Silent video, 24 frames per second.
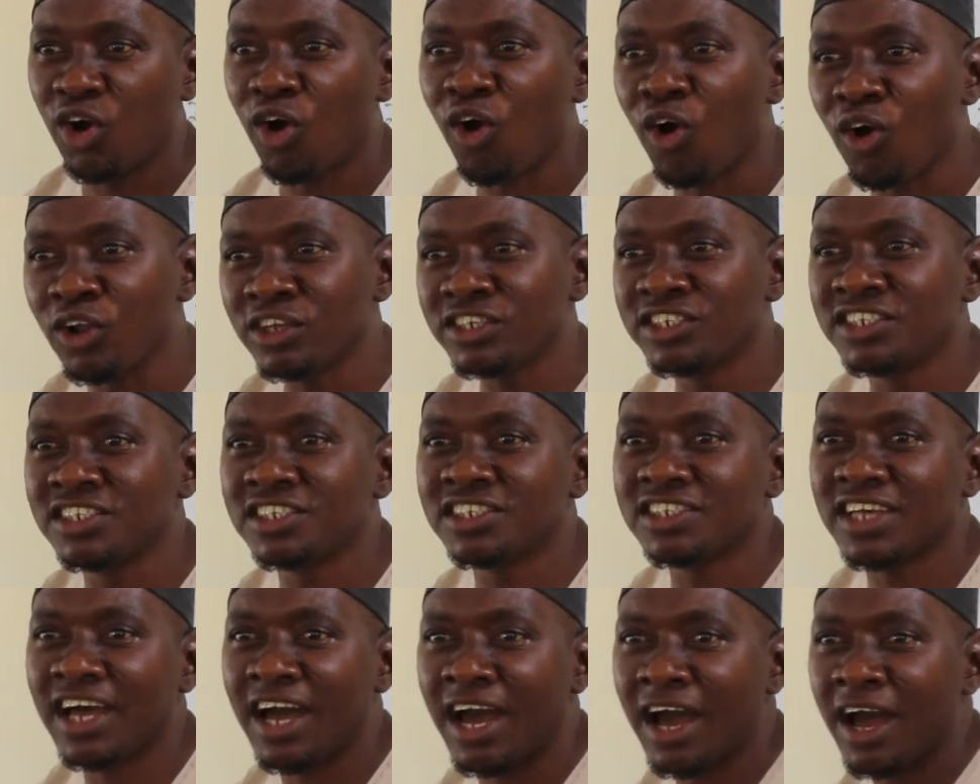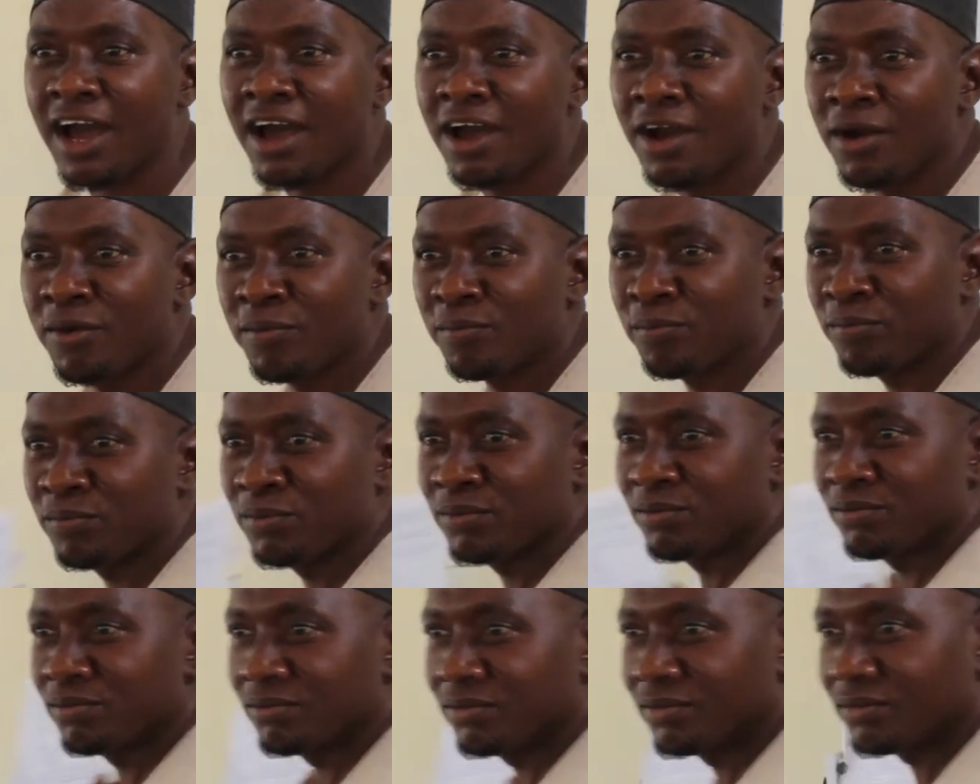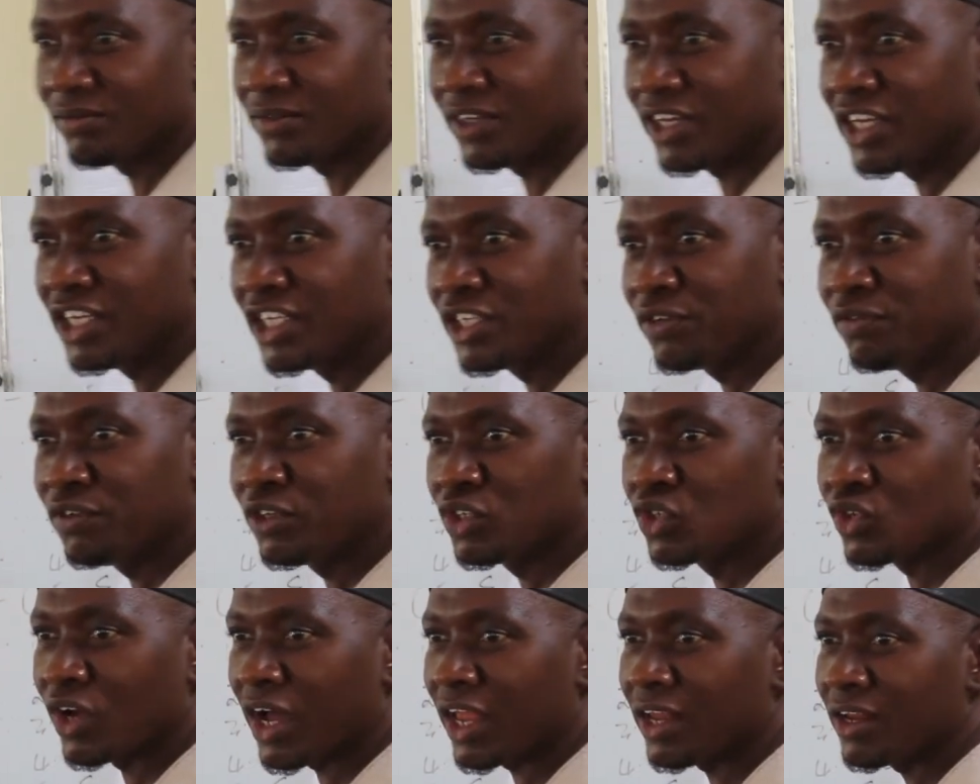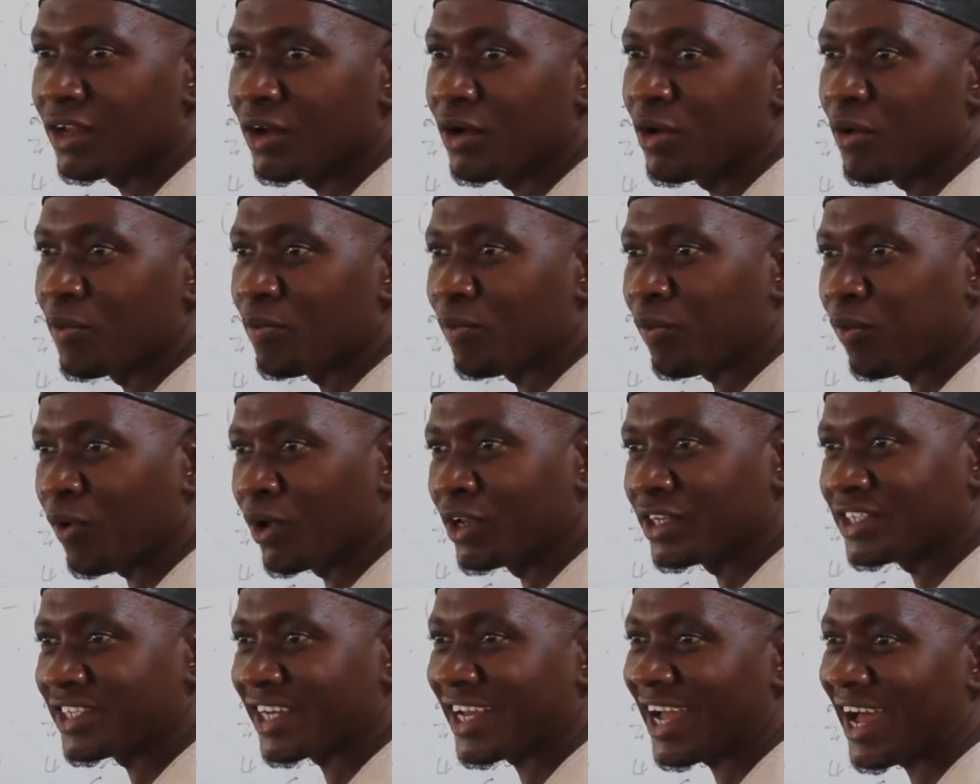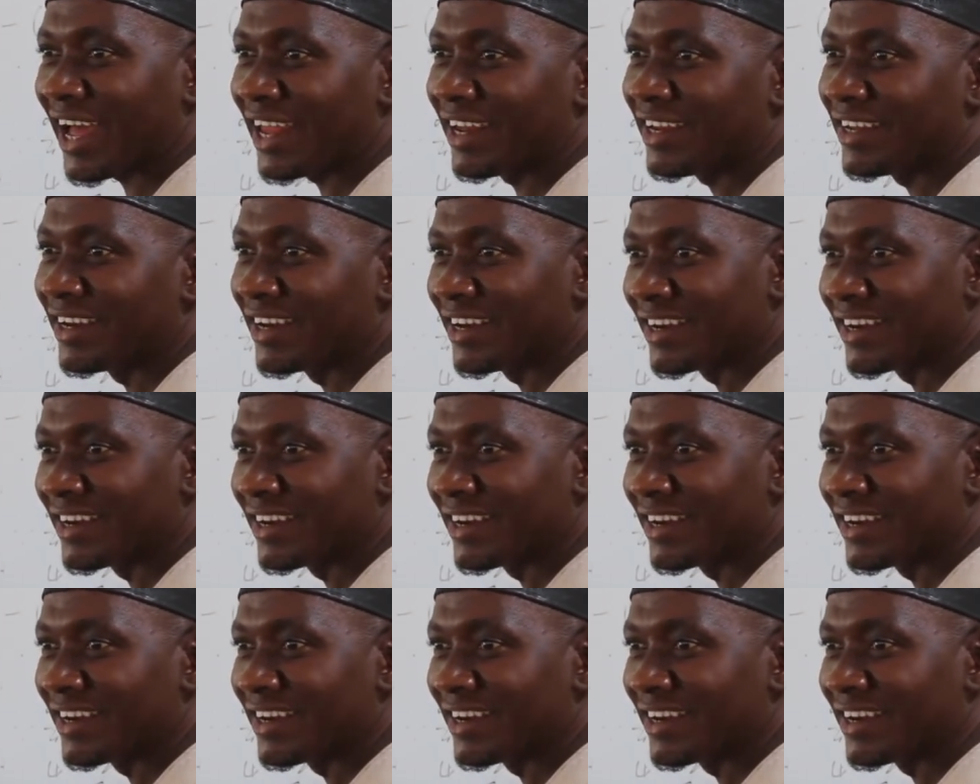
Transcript: All these are individual political